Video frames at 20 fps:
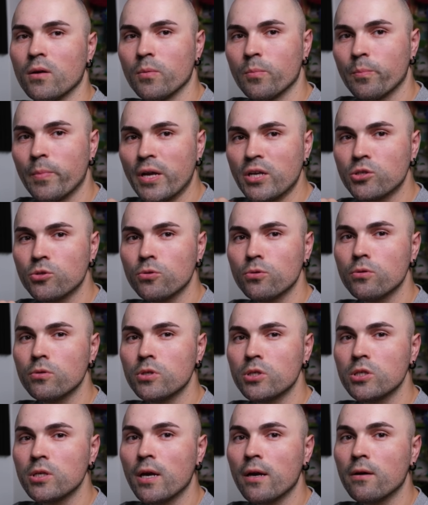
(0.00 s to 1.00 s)
Make sure to
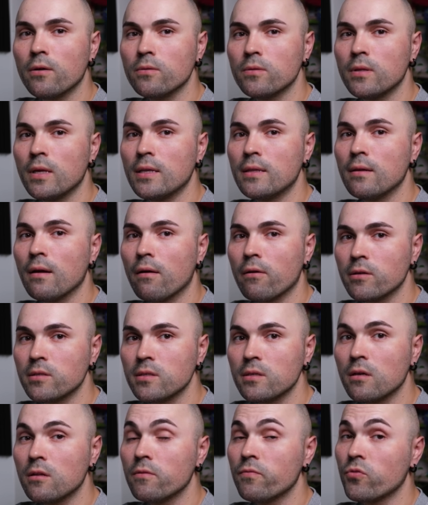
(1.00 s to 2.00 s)
check out that
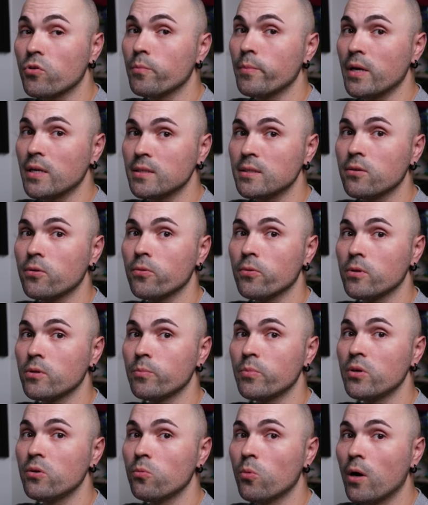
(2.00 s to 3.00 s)
article from SQL
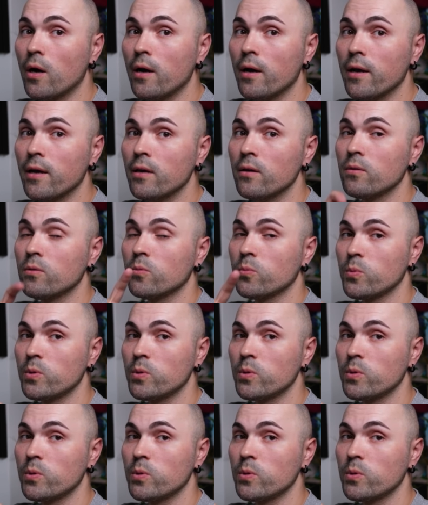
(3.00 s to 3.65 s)
BY,